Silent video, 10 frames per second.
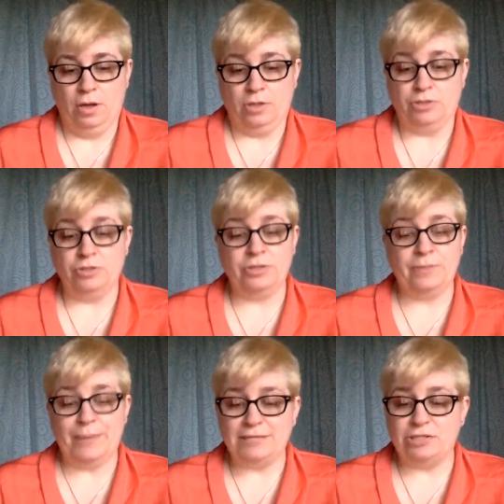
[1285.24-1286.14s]
Do the
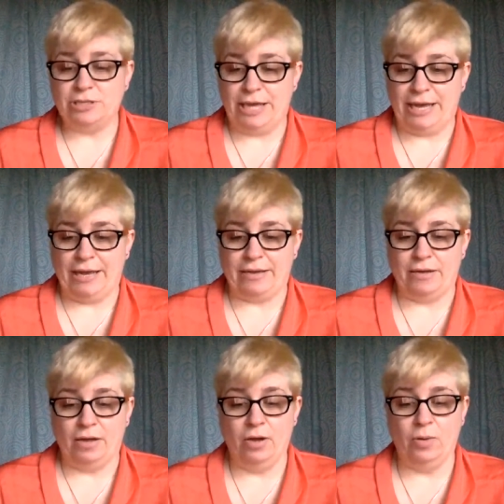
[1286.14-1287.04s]
best you can
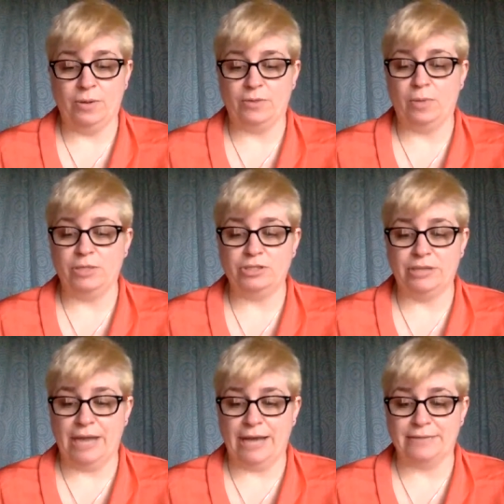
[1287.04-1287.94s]
with what you
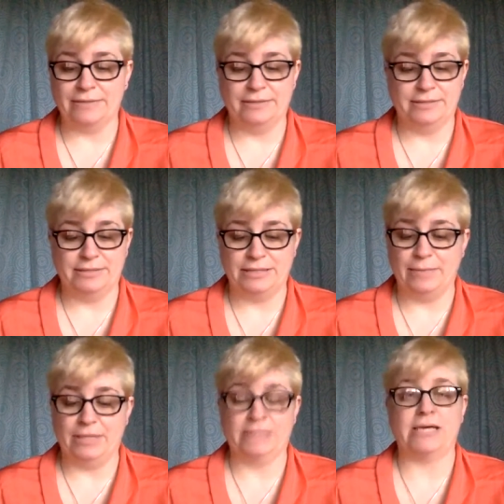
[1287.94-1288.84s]
got some
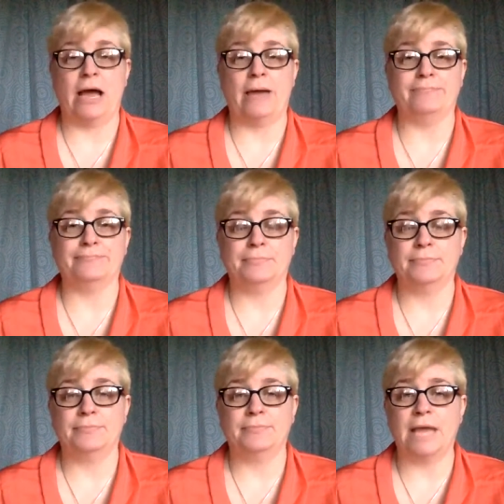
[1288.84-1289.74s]
of the time.
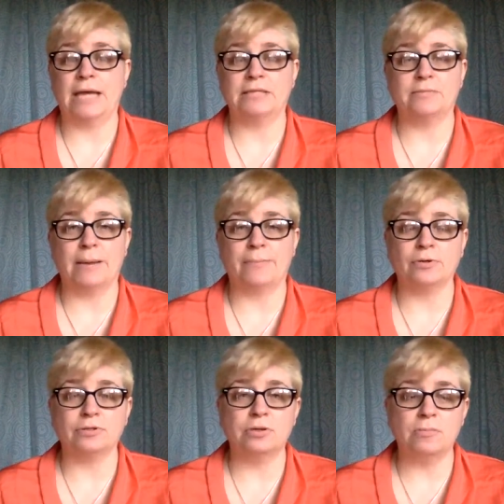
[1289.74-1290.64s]
That is my
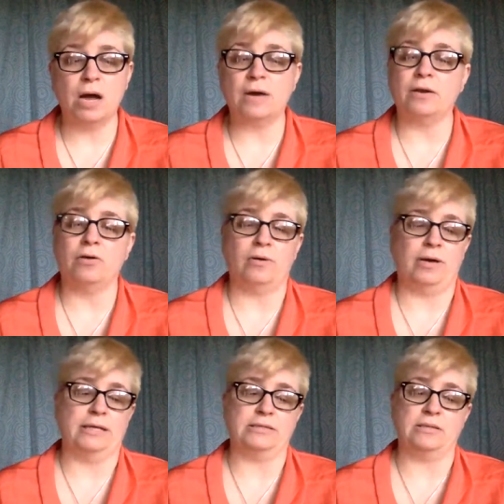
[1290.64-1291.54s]
personal motto.
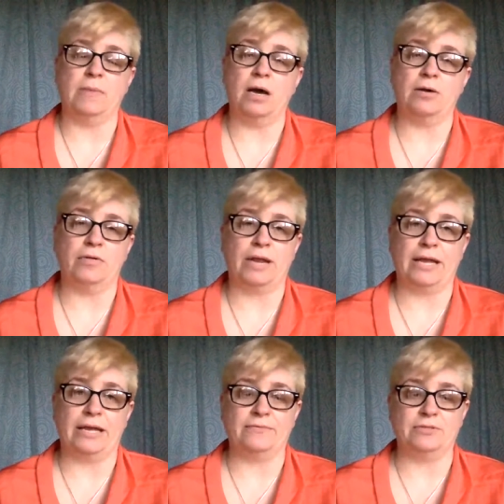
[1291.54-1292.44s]
It's the motto that I
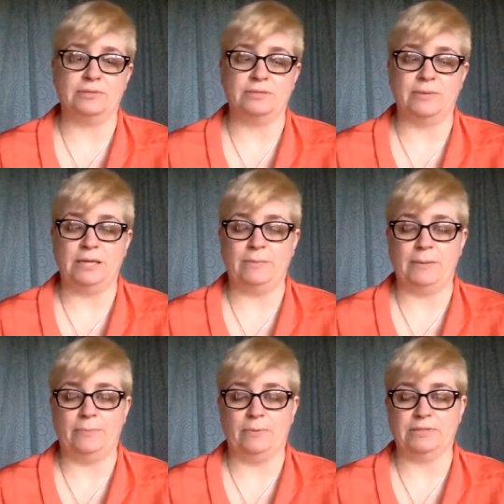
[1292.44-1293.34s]
give to as many
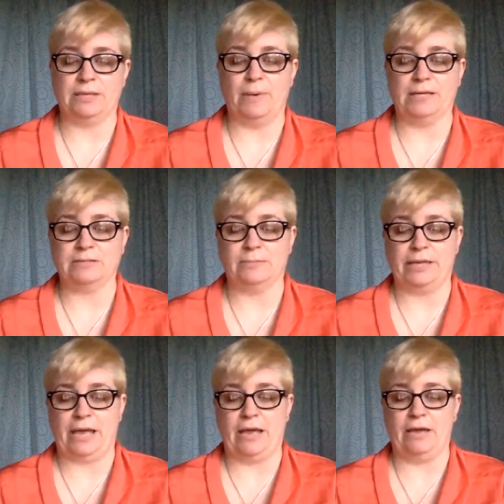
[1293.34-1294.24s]
people as I possibly
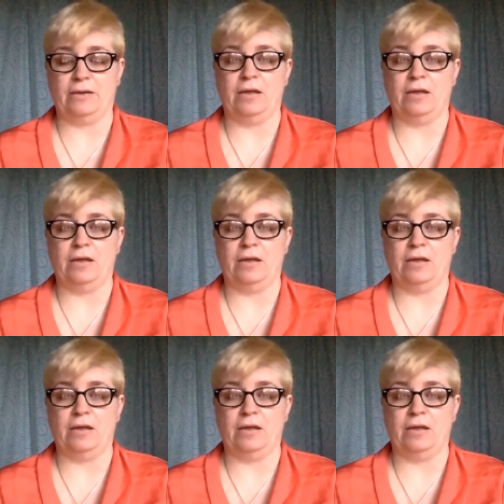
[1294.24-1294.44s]
can.